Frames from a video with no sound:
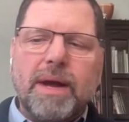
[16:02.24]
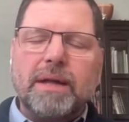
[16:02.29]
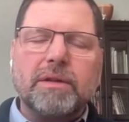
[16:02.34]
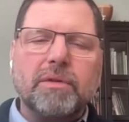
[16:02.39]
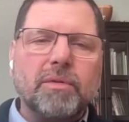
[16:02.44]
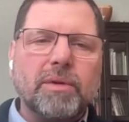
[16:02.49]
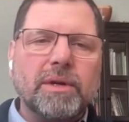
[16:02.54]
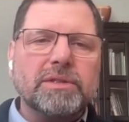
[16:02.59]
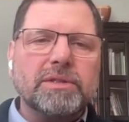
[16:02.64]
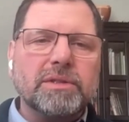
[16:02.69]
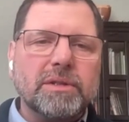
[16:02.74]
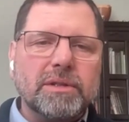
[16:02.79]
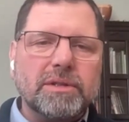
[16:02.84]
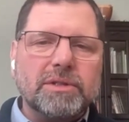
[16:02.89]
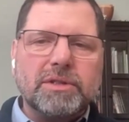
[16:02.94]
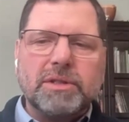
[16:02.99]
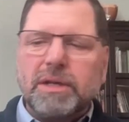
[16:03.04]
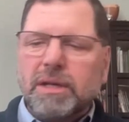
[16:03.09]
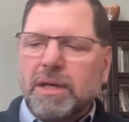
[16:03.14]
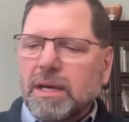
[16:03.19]
around the
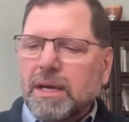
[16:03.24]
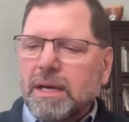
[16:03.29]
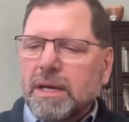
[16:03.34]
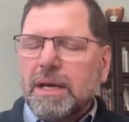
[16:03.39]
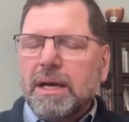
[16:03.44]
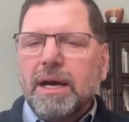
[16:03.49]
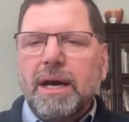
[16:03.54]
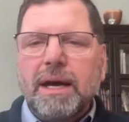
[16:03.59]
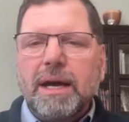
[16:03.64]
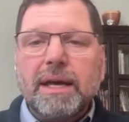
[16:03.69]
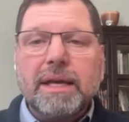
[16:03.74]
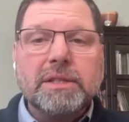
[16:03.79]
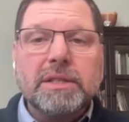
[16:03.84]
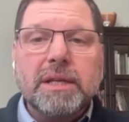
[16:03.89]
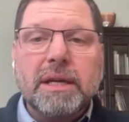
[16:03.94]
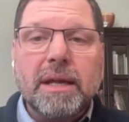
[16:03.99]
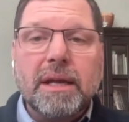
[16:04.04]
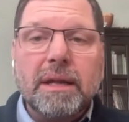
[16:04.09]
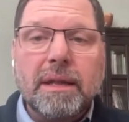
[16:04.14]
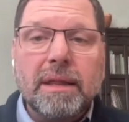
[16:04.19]
research
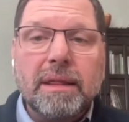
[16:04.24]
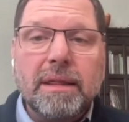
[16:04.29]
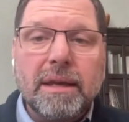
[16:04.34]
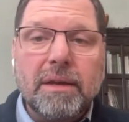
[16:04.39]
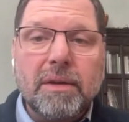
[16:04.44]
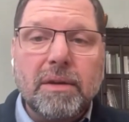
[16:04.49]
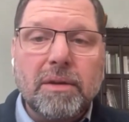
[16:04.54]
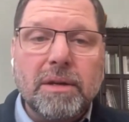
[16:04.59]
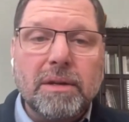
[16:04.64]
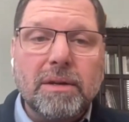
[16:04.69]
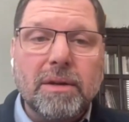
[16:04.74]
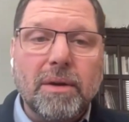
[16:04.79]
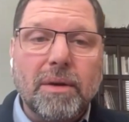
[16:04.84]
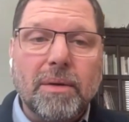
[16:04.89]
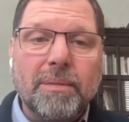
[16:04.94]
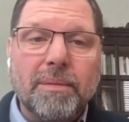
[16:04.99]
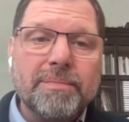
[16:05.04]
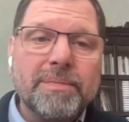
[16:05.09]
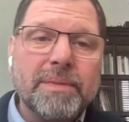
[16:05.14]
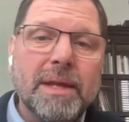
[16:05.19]
is another thing you can
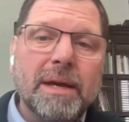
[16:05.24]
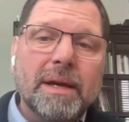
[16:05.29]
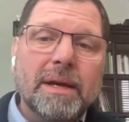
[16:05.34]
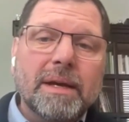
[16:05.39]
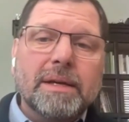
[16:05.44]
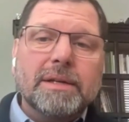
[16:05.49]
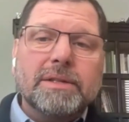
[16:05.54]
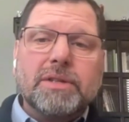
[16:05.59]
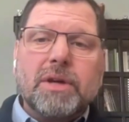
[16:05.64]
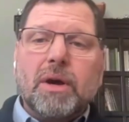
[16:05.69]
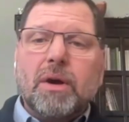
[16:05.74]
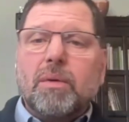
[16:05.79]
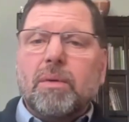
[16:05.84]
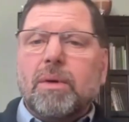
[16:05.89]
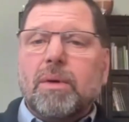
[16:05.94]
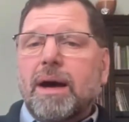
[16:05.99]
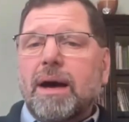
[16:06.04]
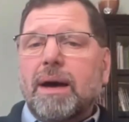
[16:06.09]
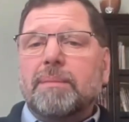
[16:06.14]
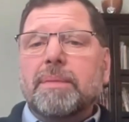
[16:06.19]
do.
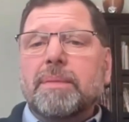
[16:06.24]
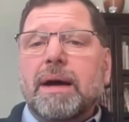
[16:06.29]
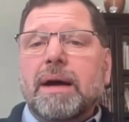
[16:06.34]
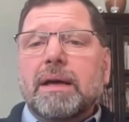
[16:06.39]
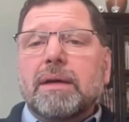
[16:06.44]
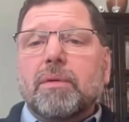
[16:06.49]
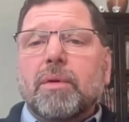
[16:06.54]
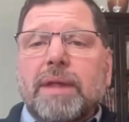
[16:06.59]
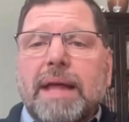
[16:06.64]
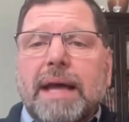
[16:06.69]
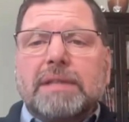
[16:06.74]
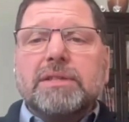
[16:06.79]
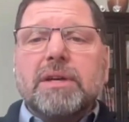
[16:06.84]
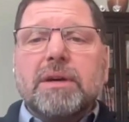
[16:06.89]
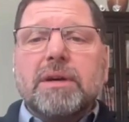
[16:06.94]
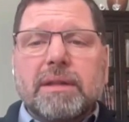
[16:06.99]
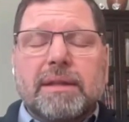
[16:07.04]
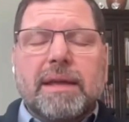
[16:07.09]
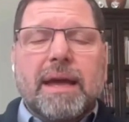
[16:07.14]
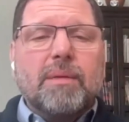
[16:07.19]
So, well,
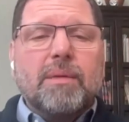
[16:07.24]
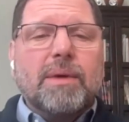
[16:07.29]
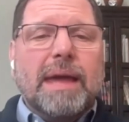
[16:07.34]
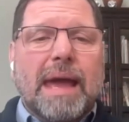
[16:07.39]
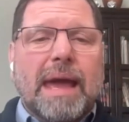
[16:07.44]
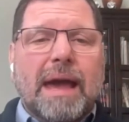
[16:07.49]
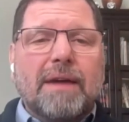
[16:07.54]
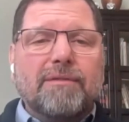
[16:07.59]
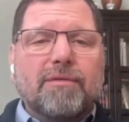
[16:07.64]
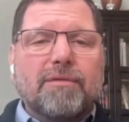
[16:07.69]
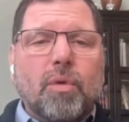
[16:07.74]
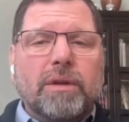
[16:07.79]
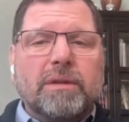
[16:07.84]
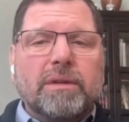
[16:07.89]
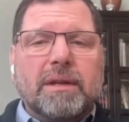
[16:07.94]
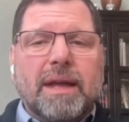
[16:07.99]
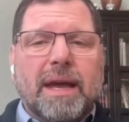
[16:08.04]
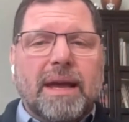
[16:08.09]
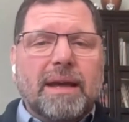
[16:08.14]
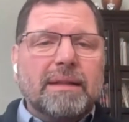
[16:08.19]
that's all the time we have for
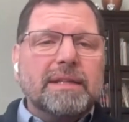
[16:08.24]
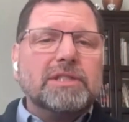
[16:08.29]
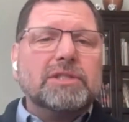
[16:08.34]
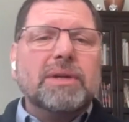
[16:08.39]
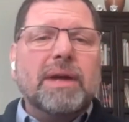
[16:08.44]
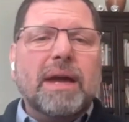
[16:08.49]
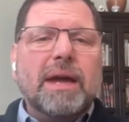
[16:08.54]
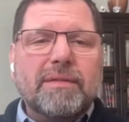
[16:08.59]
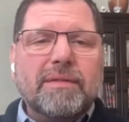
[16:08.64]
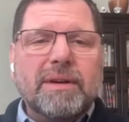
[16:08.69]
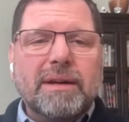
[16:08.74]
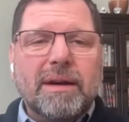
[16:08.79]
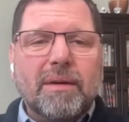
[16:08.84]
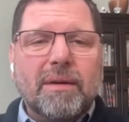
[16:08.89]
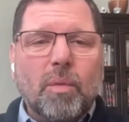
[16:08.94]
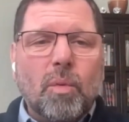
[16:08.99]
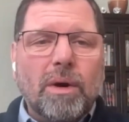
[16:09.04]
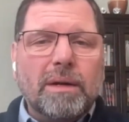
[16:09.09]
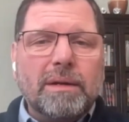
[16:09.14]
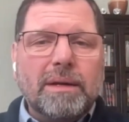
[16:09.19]
today, unless you
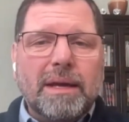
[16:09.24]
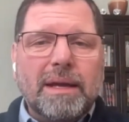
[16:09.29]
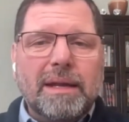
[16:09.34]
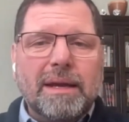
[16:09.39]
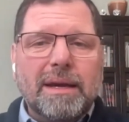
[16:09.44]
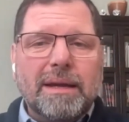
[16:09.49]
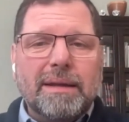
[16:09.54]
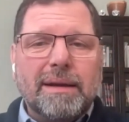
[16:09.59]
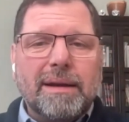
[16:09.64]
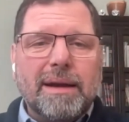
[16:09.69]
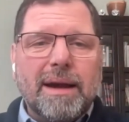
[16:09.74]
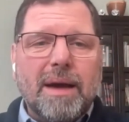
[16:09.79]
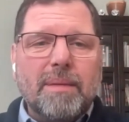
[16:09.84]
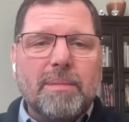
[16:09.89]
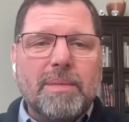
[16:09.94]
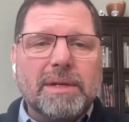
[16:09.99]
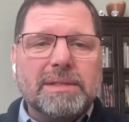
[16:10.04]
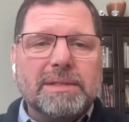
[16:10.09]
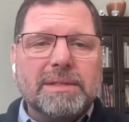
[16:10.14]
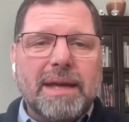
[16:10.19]
want any other
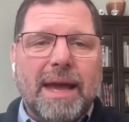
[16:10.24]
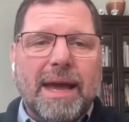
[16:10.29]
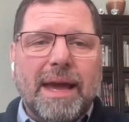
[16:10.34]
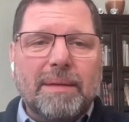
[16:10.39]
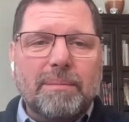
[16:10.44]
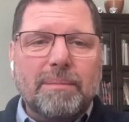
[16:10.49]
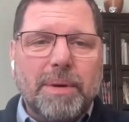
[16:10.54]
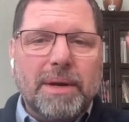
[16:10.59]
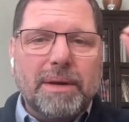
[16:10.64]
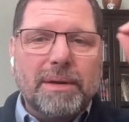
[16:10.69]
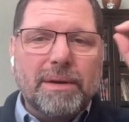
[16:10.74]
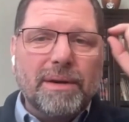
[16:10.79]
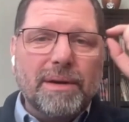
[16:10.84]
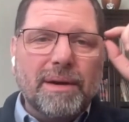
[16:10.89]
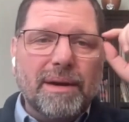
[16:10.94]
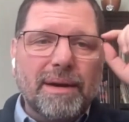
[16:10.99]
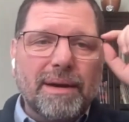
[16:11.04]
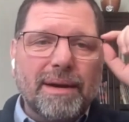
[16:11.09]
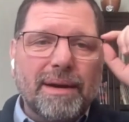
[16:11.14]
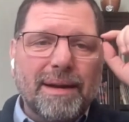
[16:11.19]
comments to add,
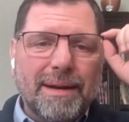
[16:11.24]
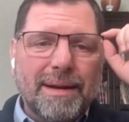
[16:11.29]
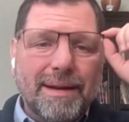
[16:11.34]
Peter.